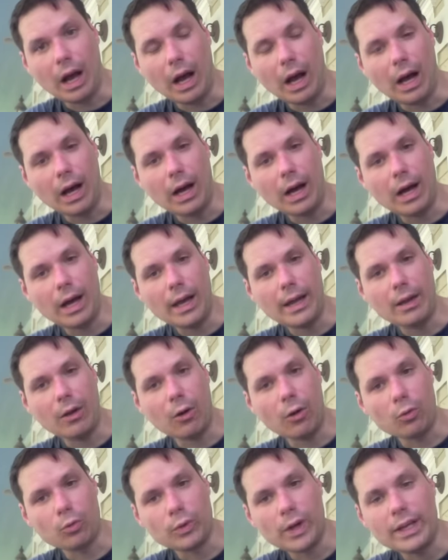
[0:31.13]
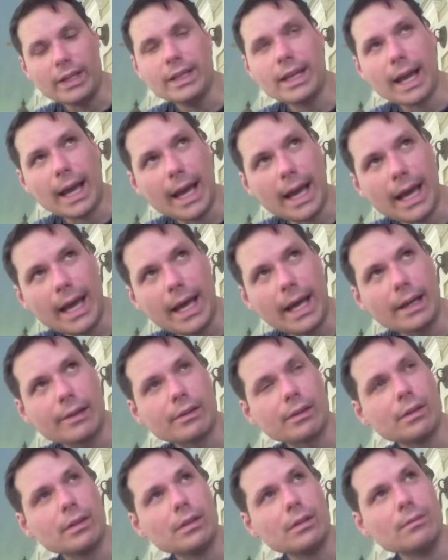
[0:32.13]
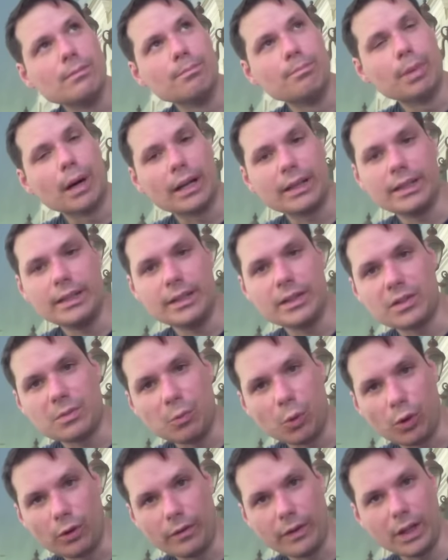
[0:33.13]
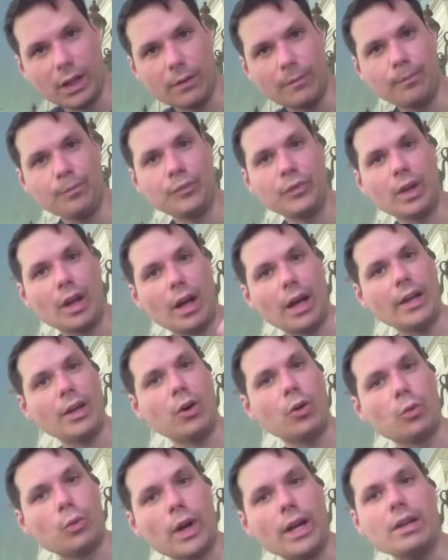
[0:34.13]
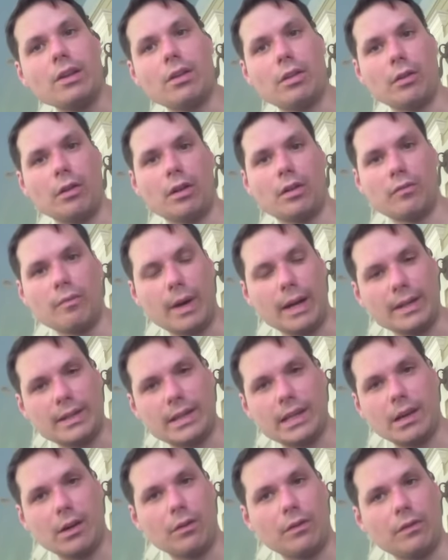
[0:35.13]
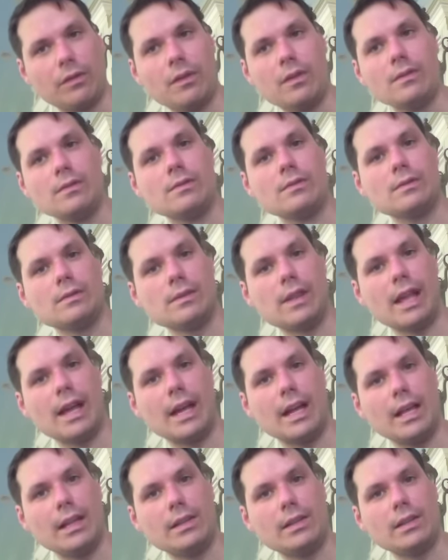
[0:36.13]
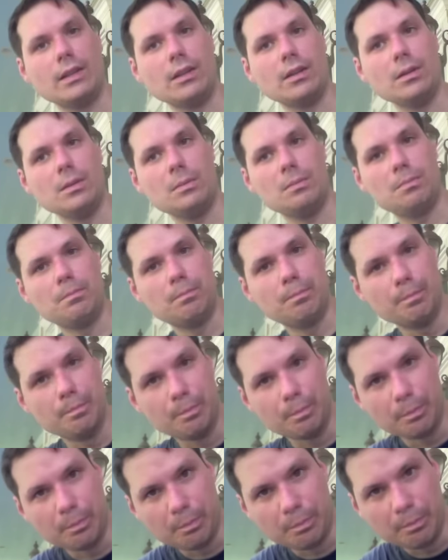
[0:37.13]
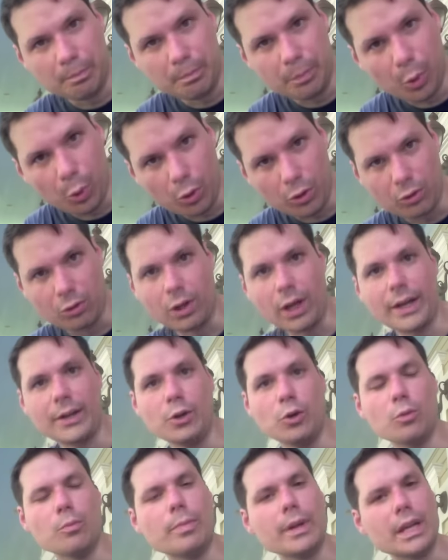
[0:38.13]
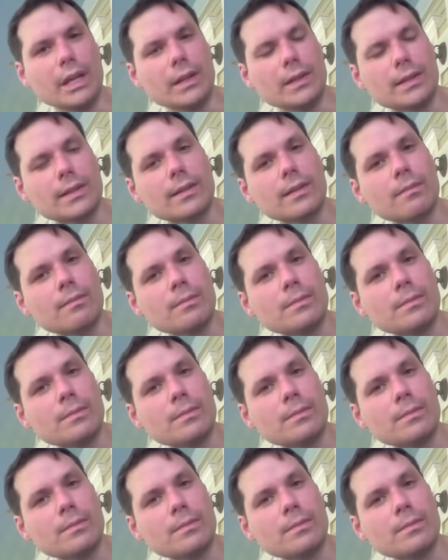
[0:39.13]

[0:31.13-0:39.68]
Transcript: I already had body dysmorphia. I already thought of myself as borderline obese.